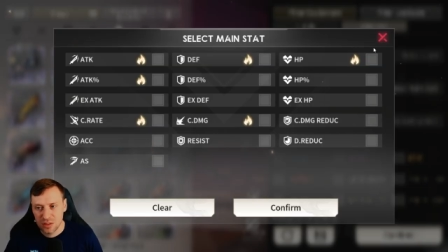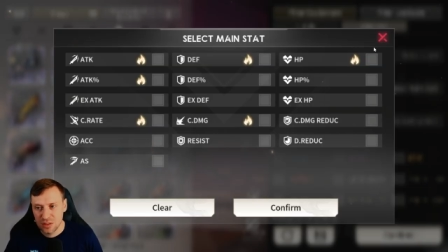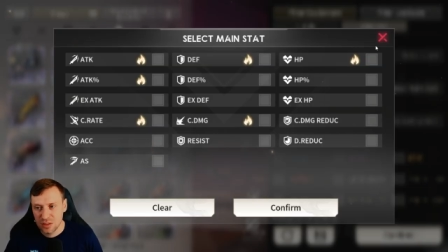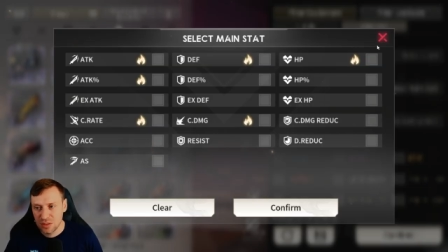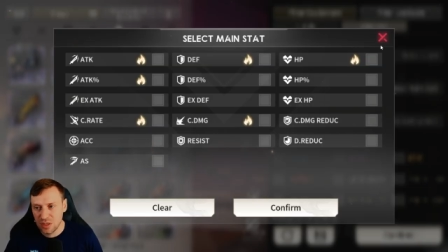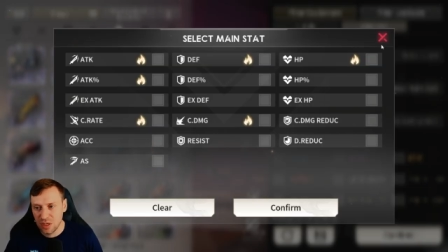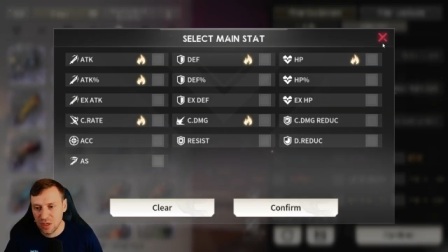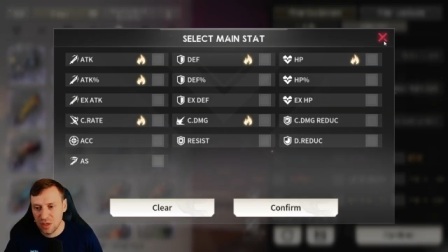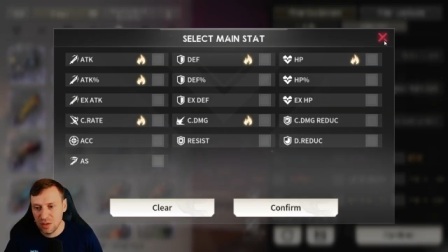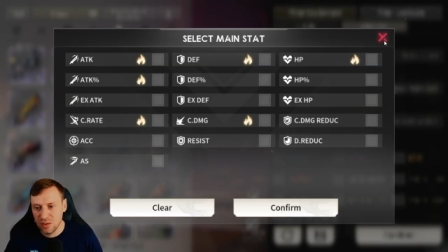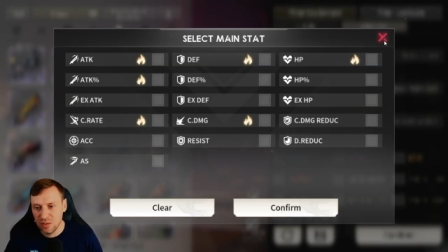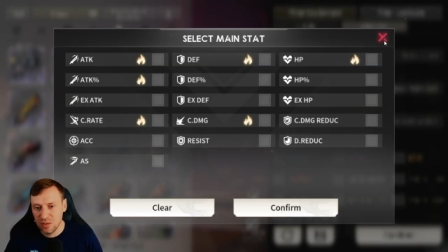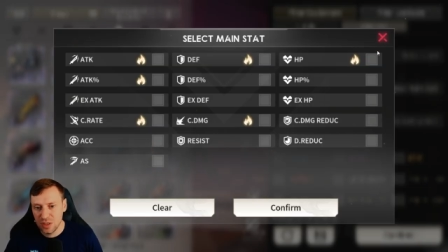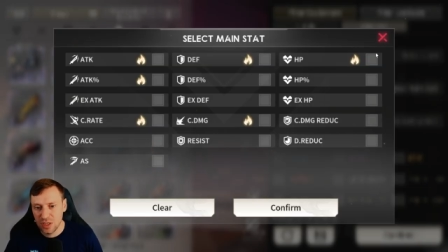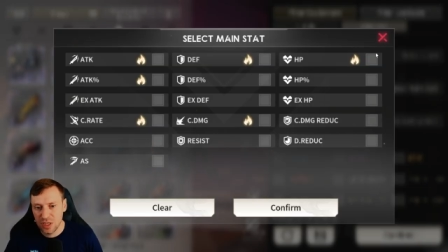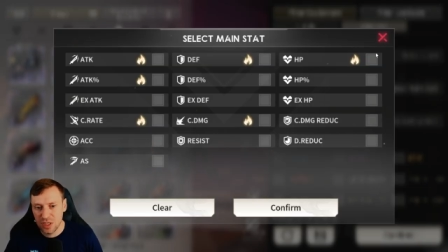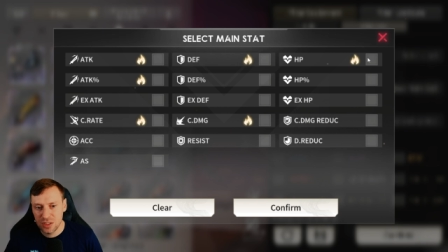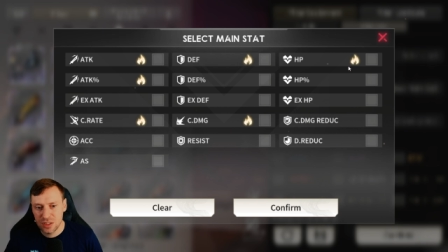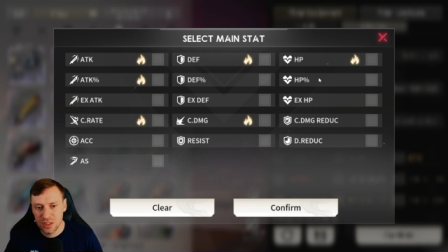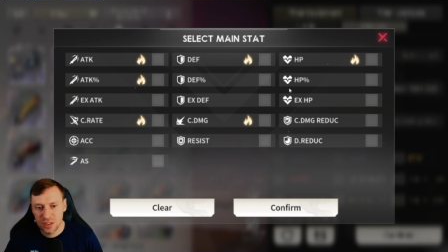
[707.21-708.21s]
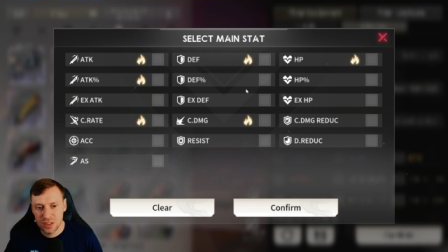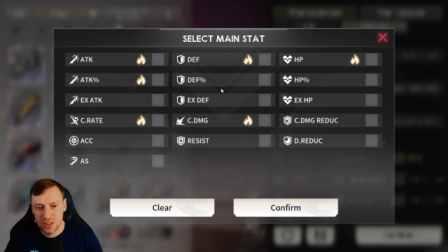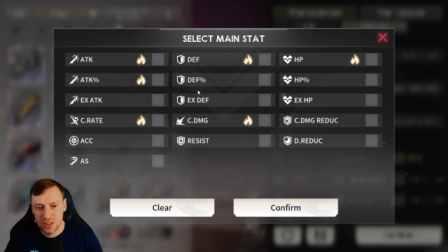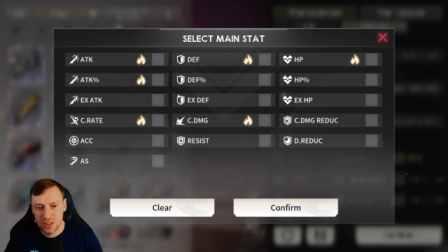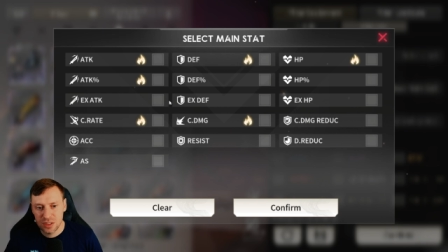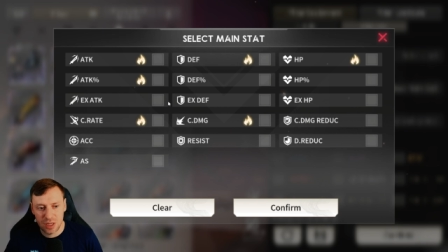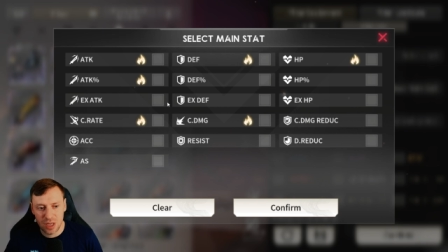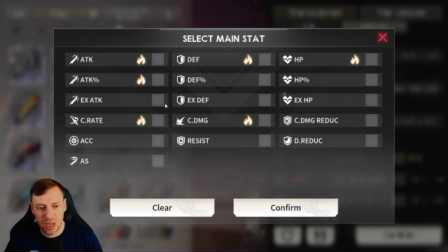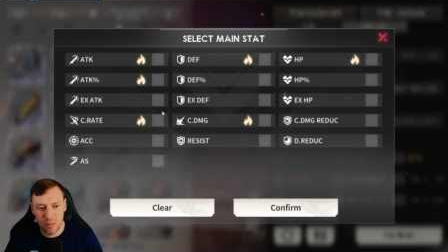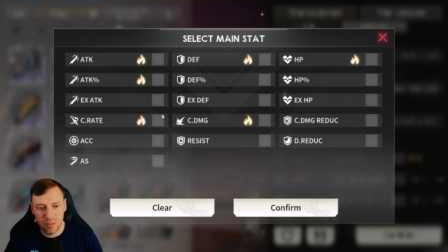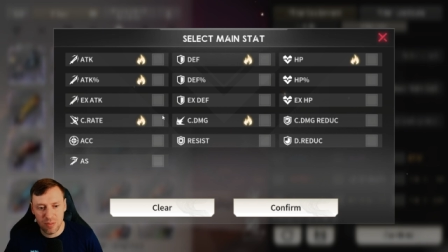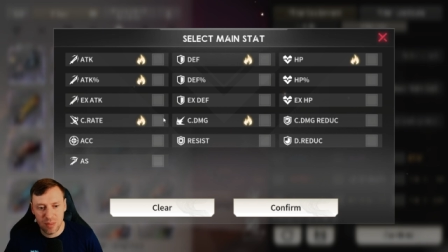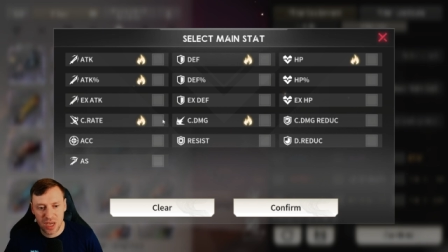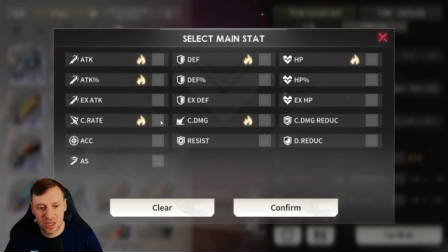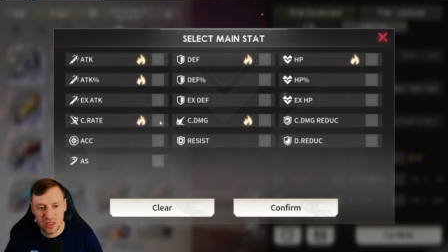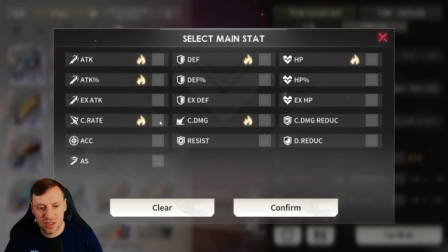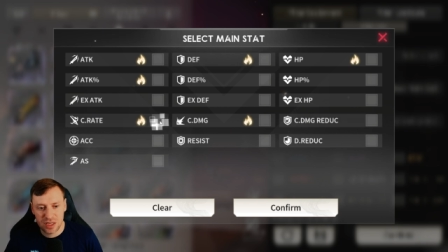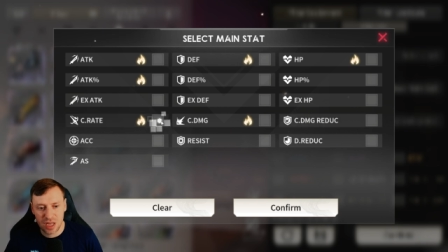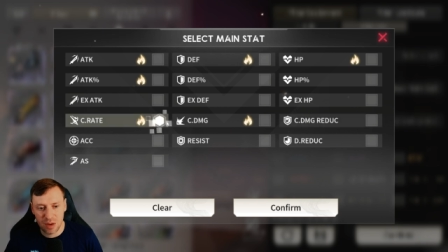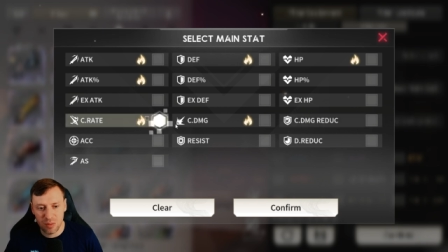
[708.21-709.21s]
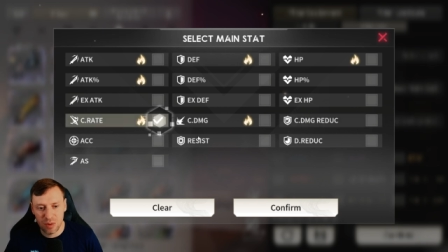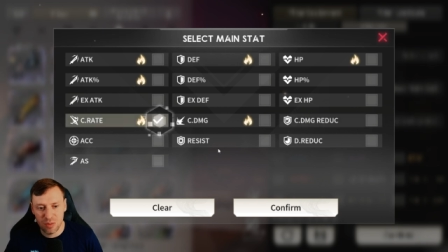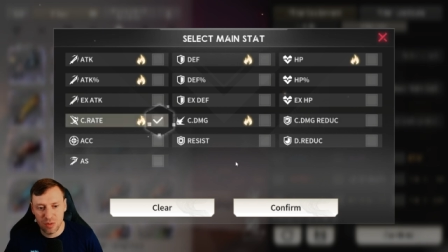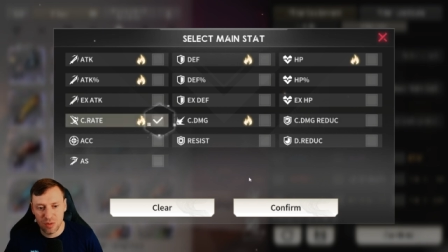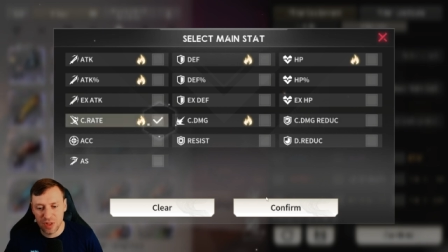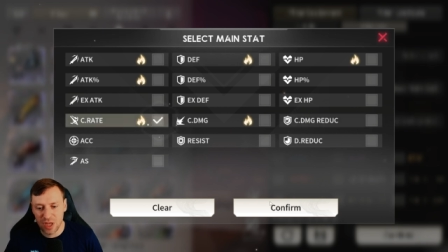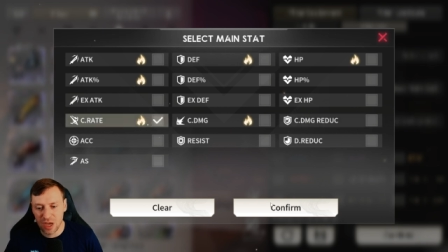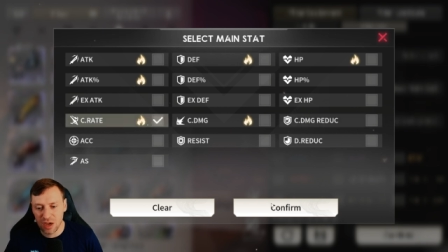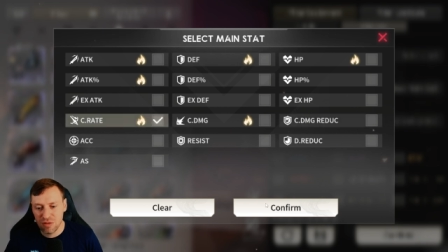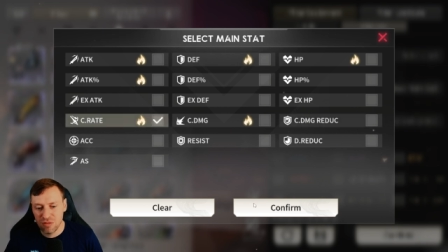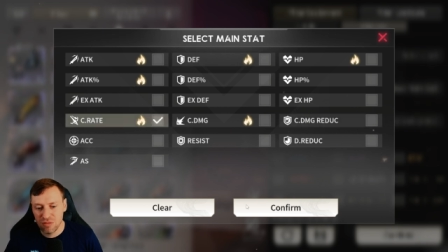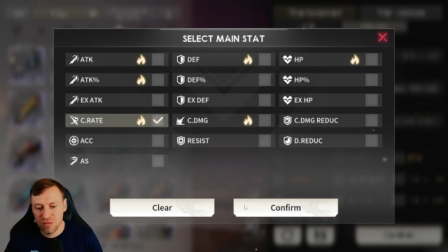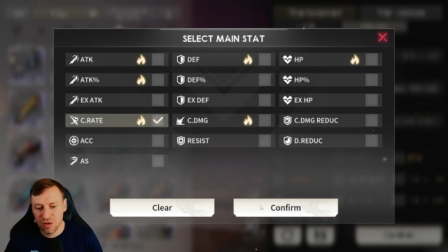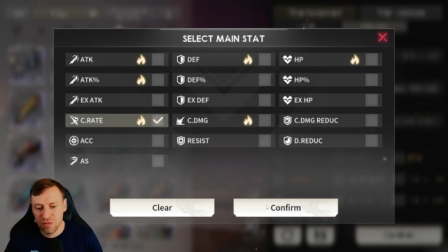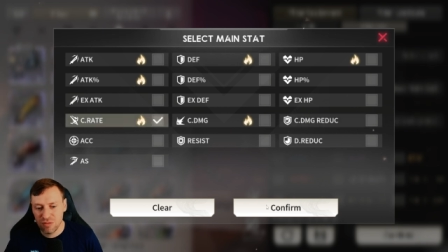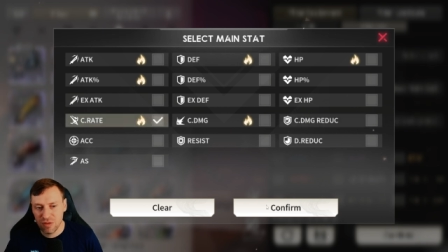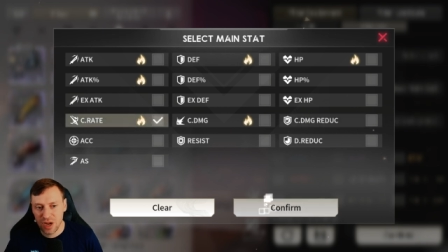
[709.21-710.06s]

So it's, yeah, main stat, we want that crit